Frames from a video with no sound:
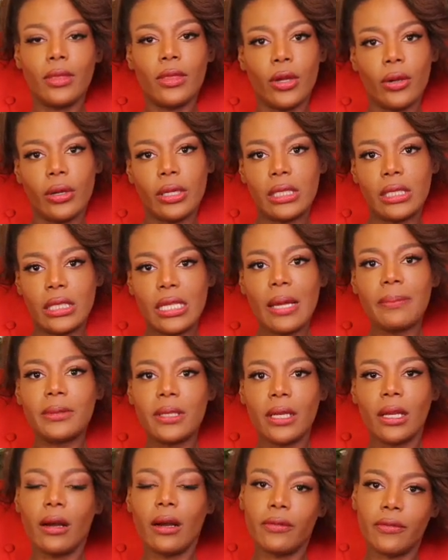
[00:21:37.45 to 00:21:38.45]
they're
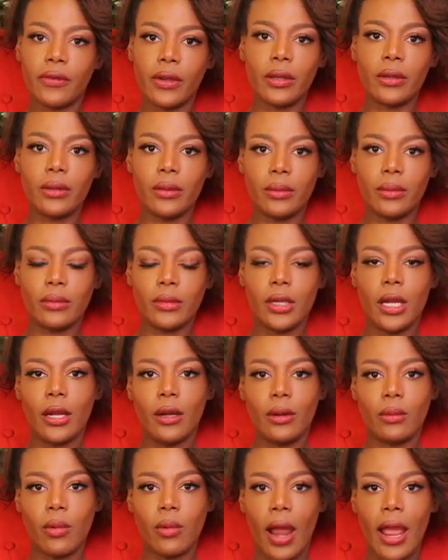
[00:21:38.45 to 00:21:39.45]
accepting of it,
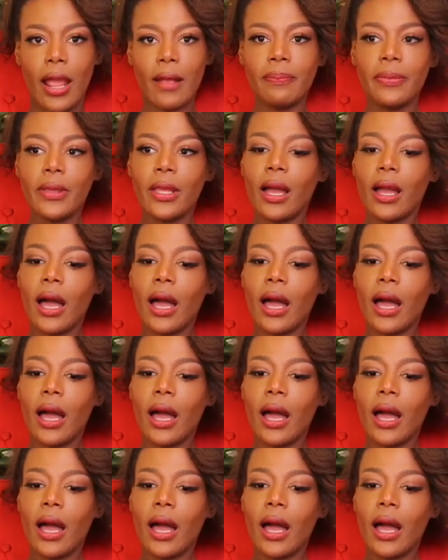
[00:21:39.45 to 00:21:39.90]
right?